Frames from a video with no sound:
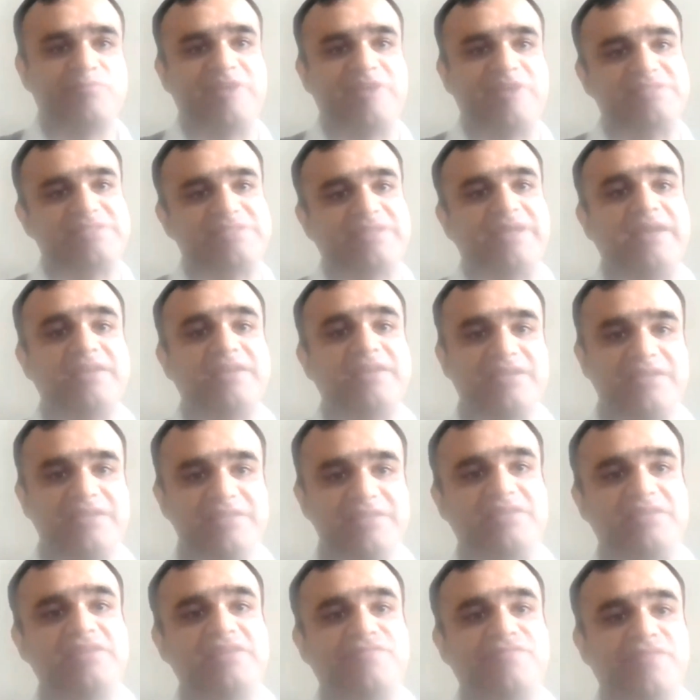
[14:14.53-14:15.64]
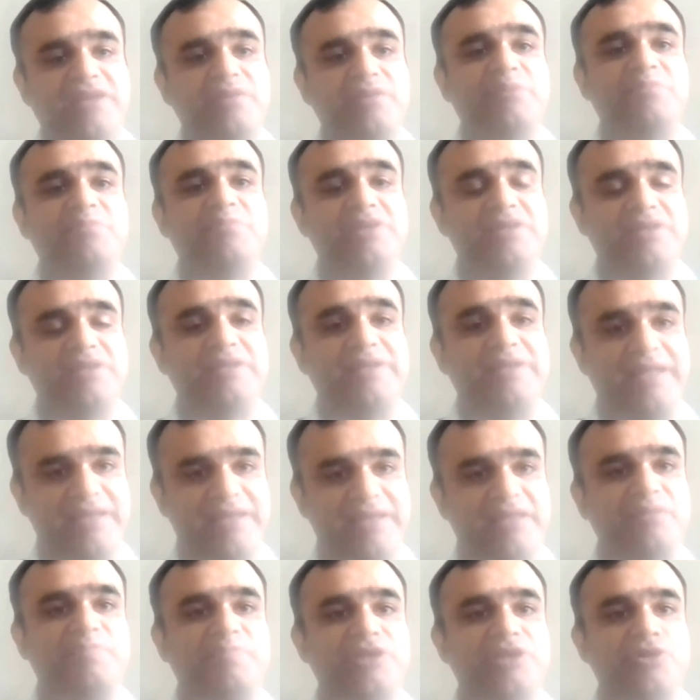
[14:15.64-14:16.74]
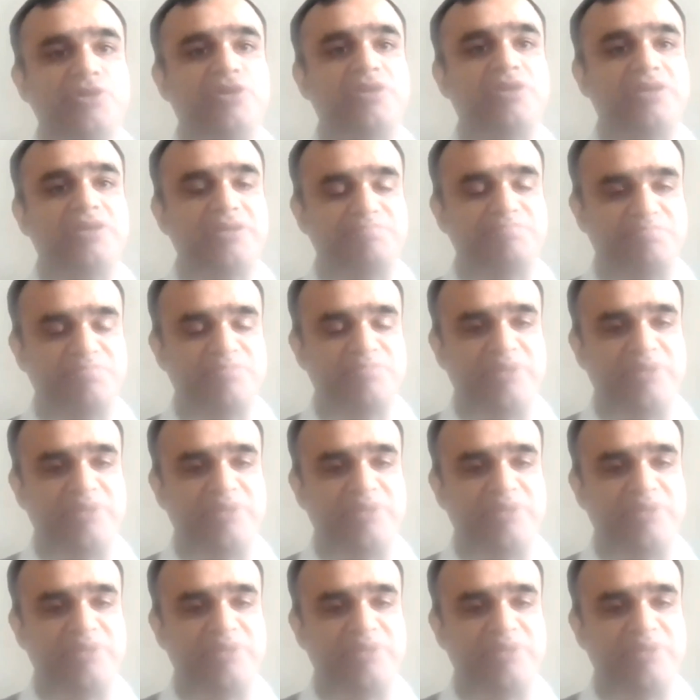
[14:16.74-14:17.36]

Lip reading: whereas the category 3 fund may be an LLP or a